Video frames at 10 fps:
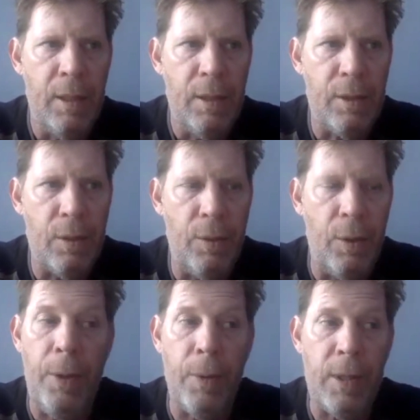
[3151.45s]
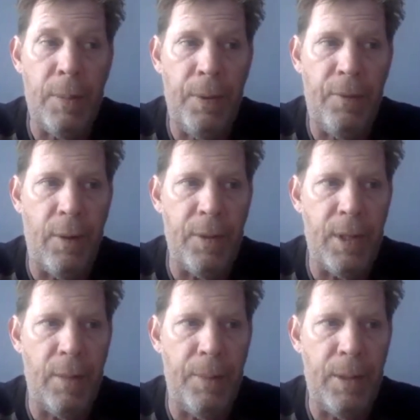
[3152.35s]
So nobody wants to put farmers
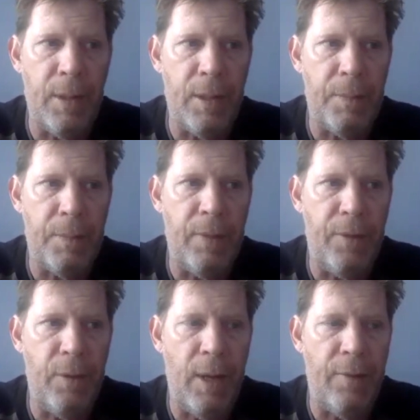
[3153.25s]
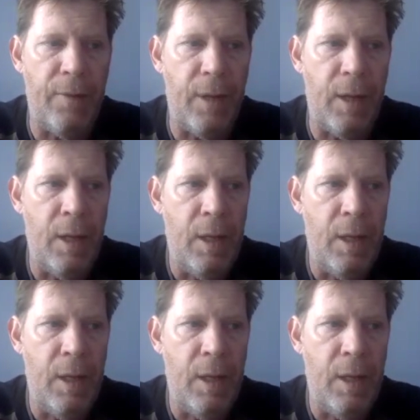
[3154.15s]
out of business, but if you have, uh,